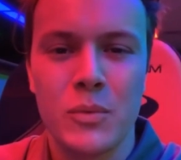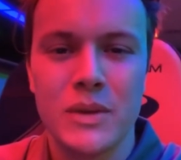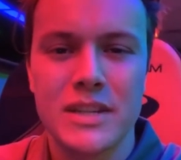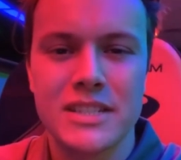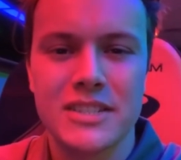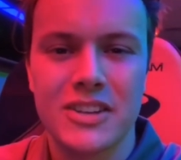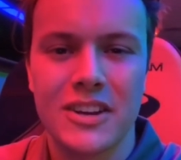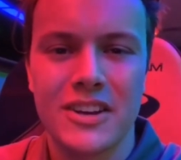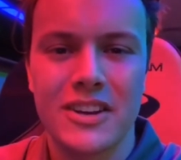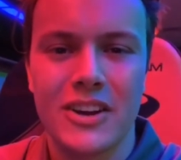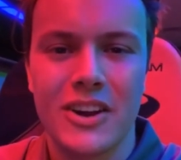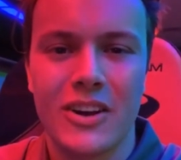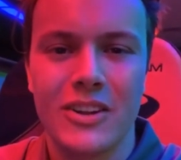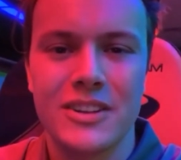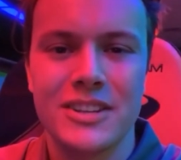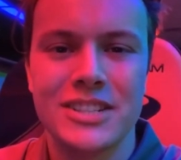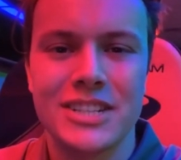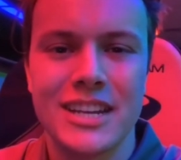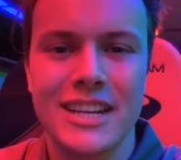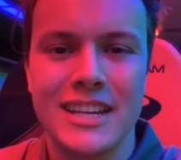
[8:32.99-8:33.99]
when starting
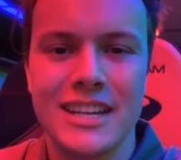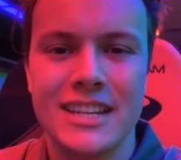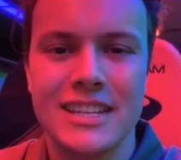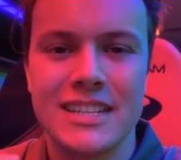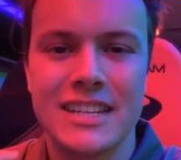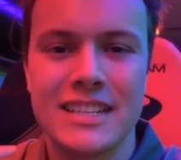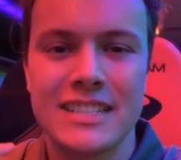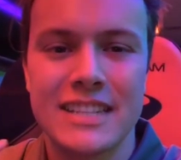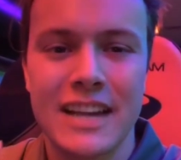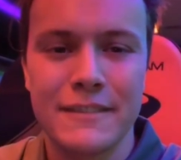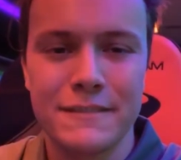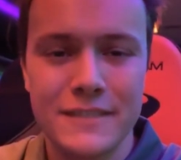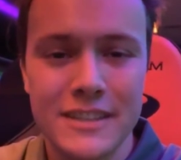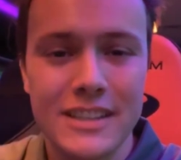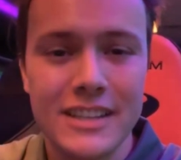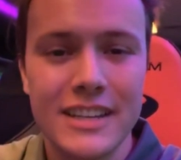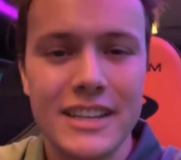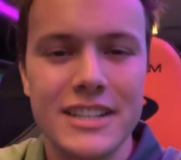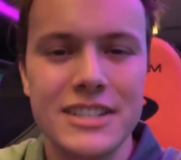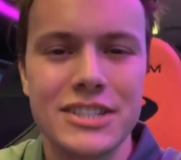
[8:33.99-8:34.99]
college is
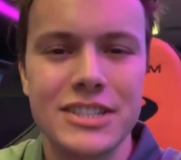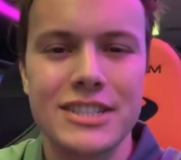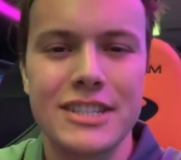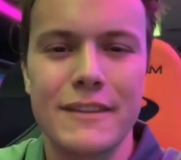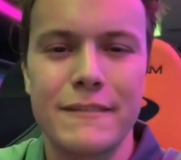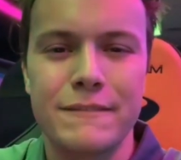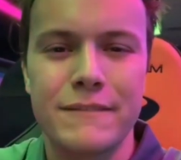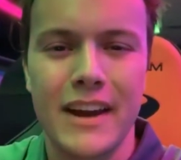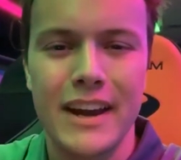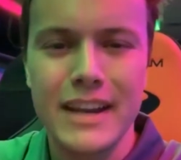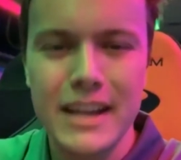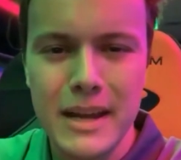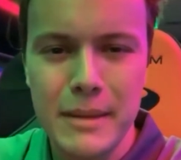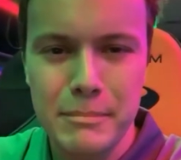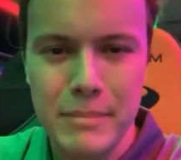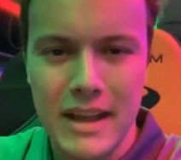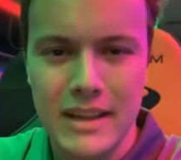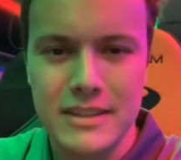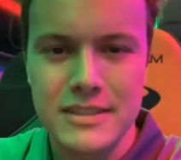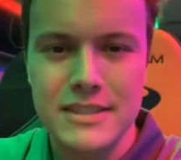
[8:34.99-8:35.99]
definitely just finding a
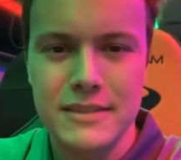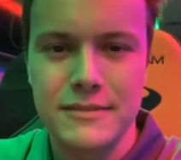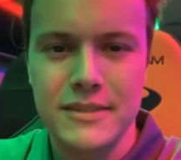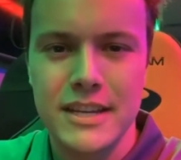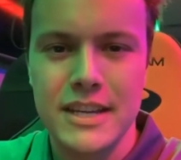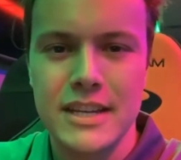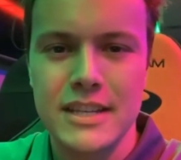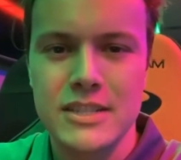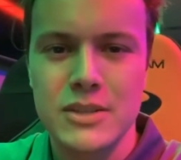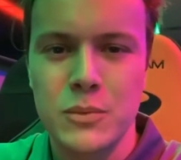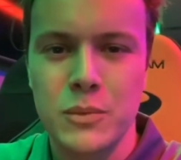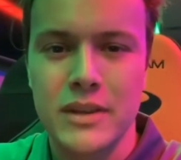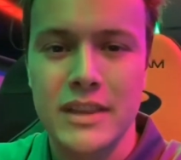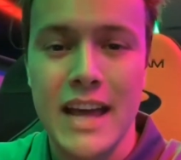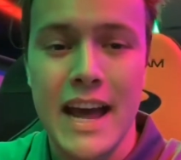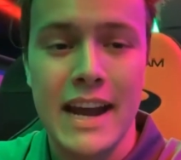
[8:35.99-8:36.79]
balance of things with